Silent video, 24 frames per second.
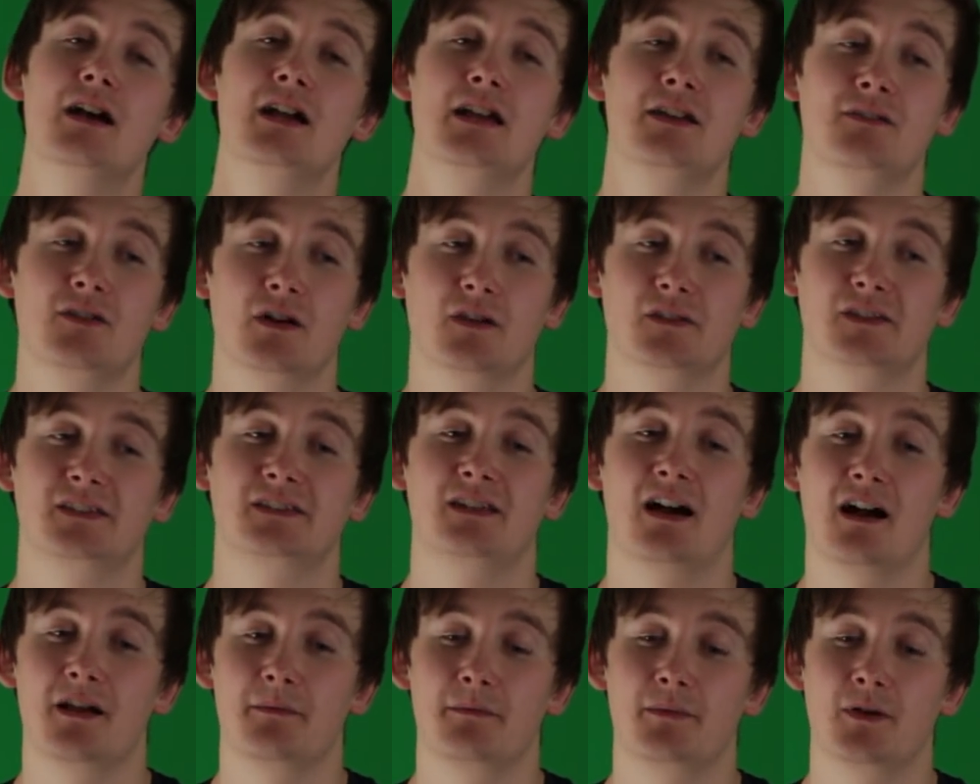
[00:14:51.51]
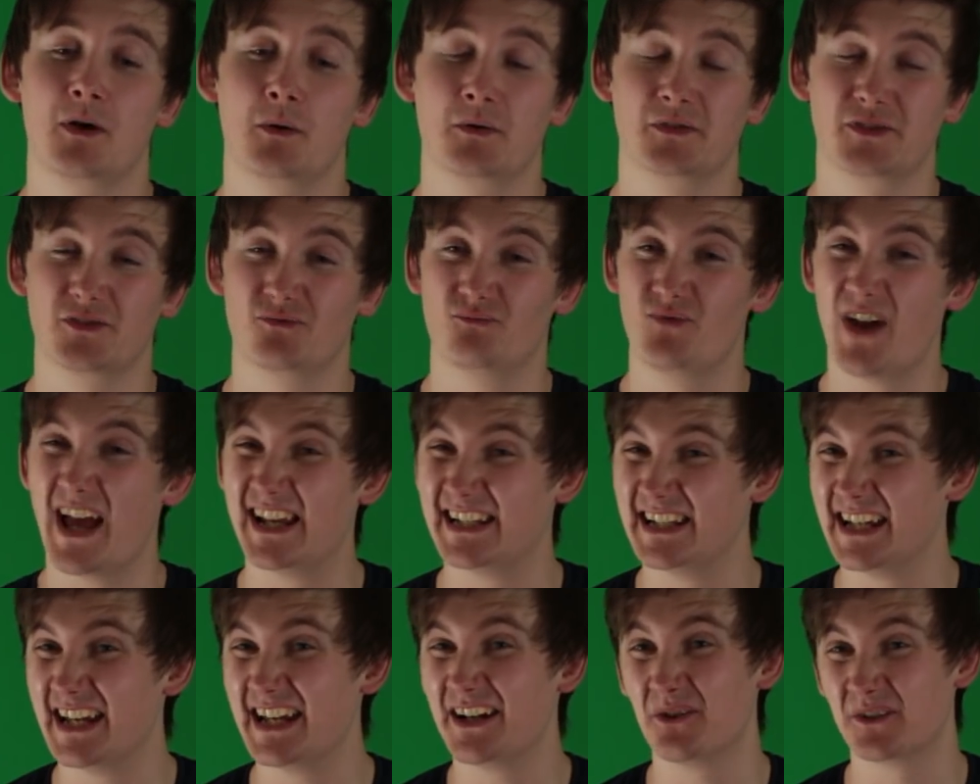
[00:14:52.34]
You've got to type, go onto
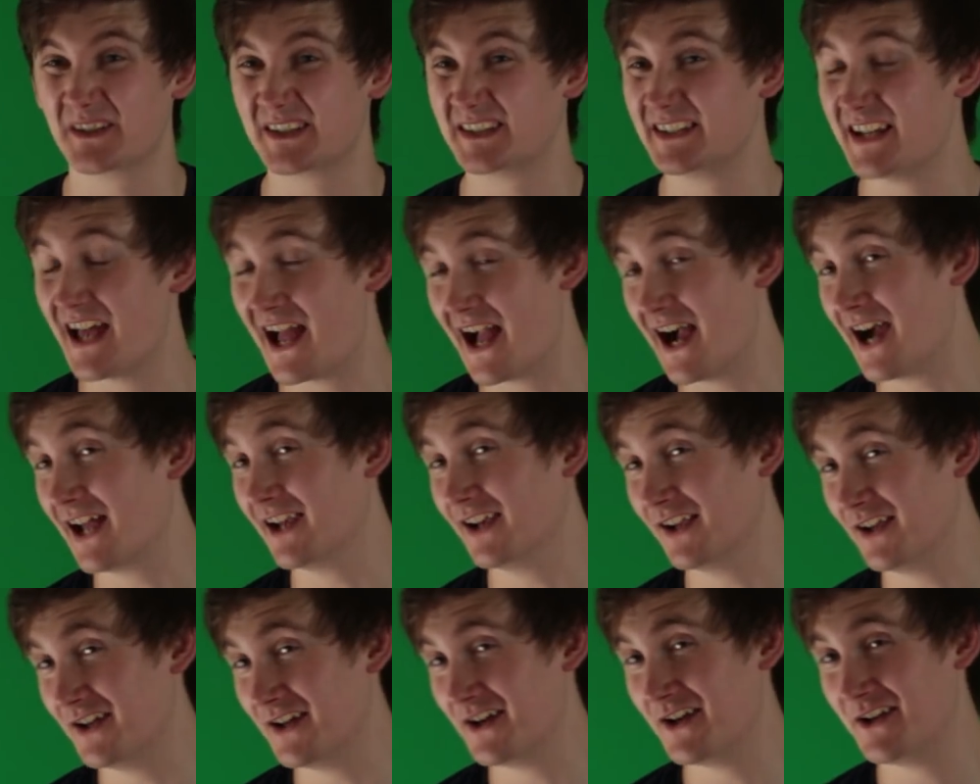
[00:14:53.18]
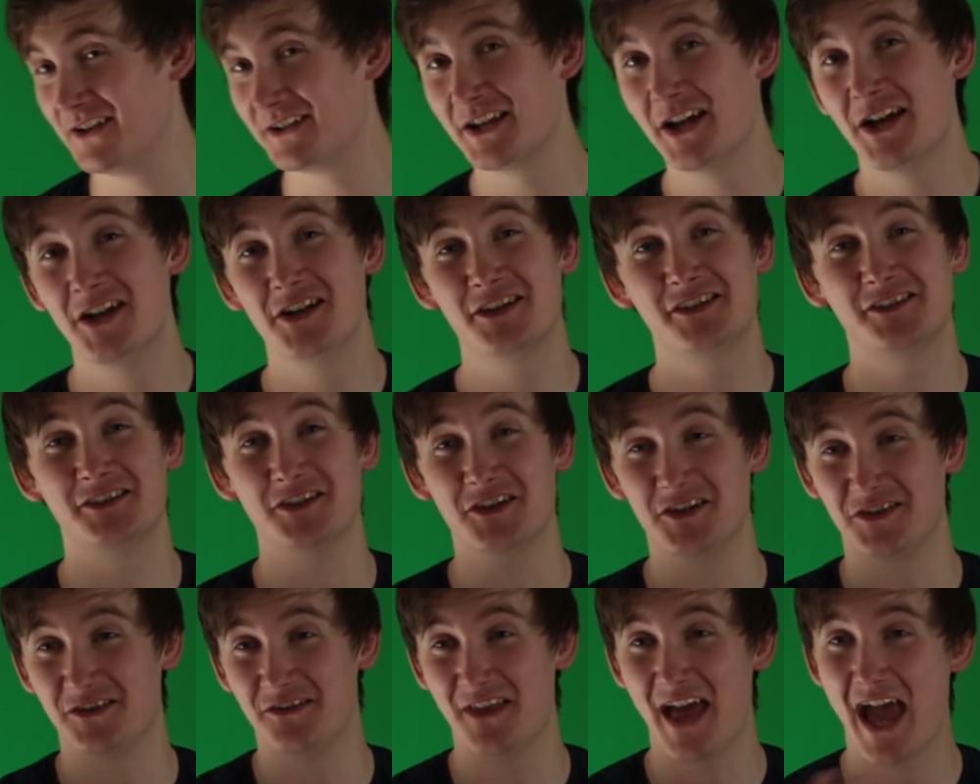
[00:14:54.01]
Reddit, go on Day I Learned,
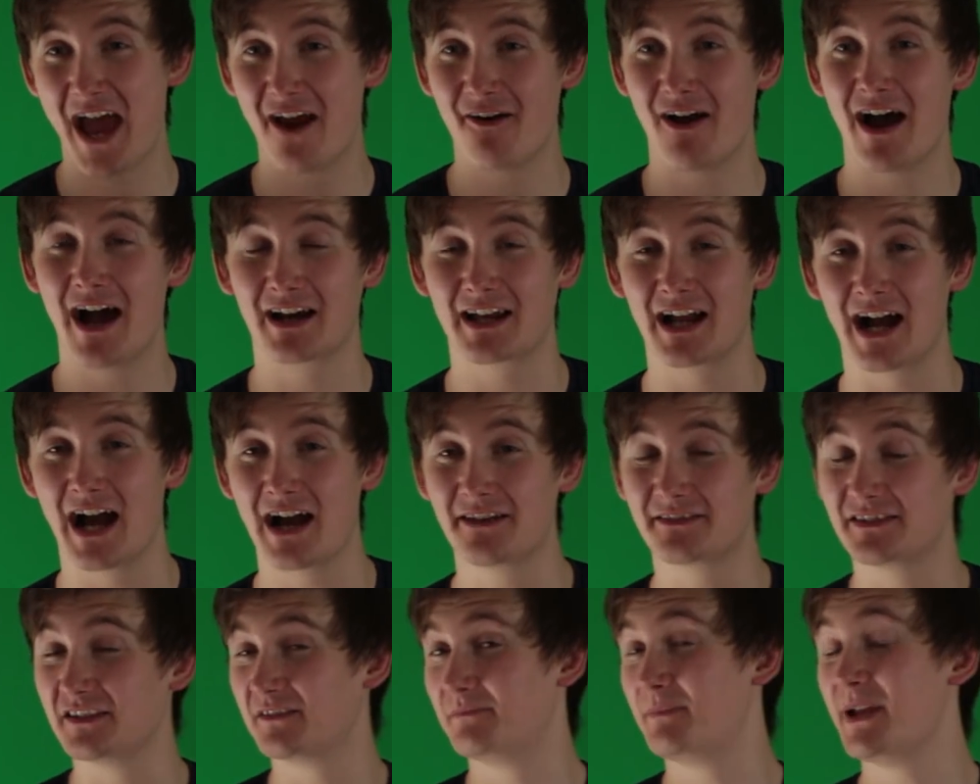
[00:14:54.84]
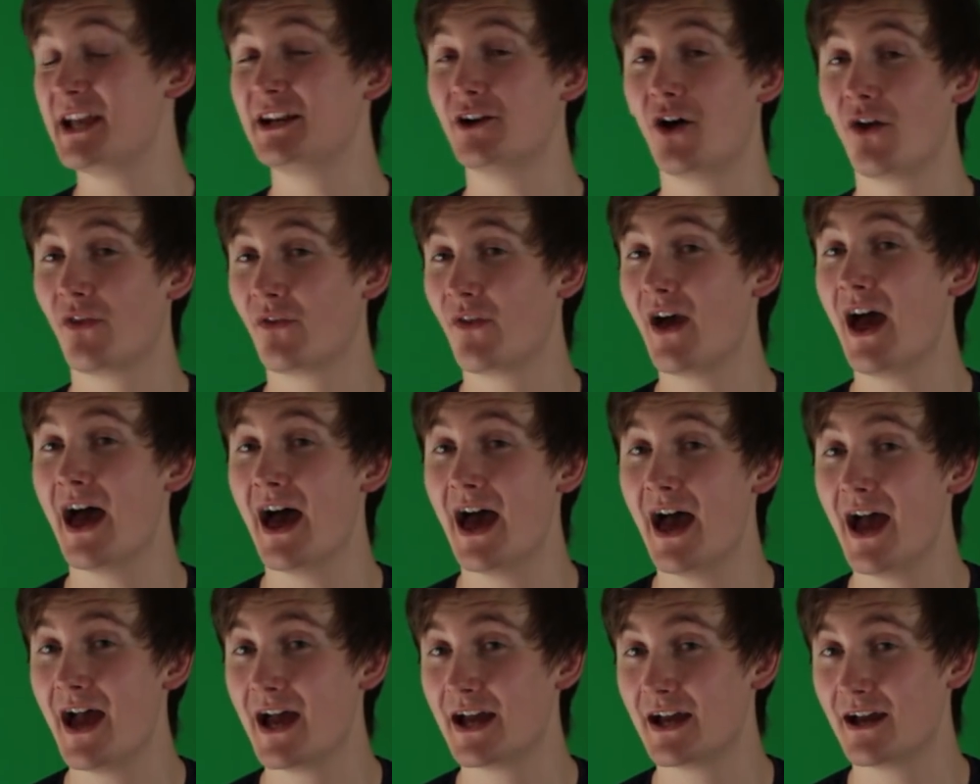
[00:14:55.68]
search their archives. It's been on
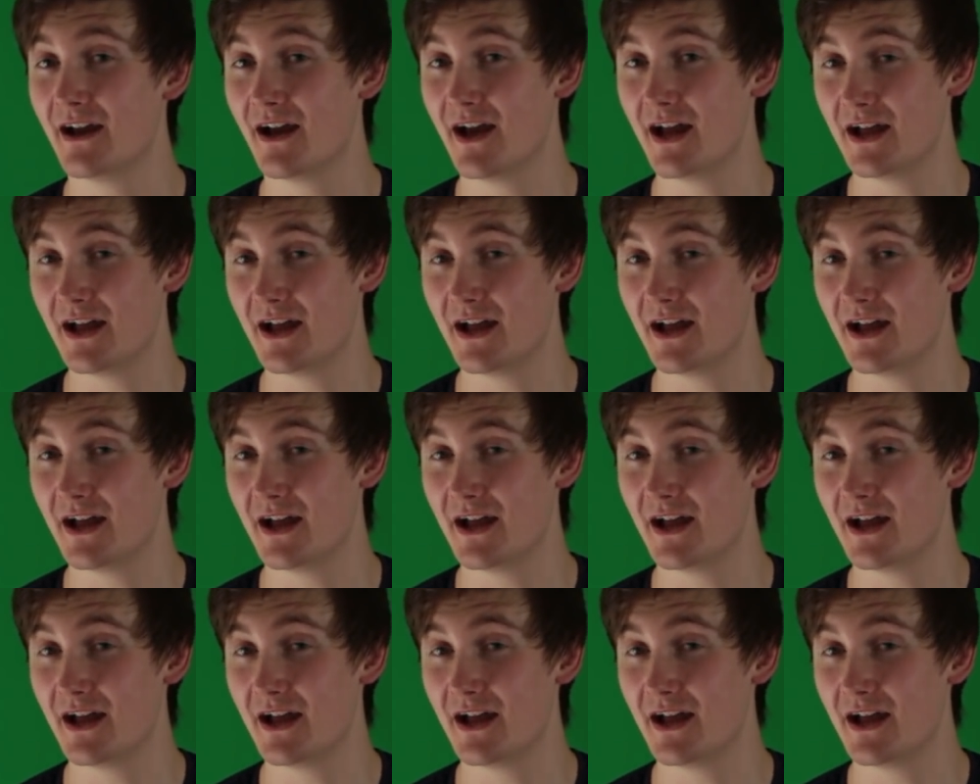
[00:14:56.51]
there.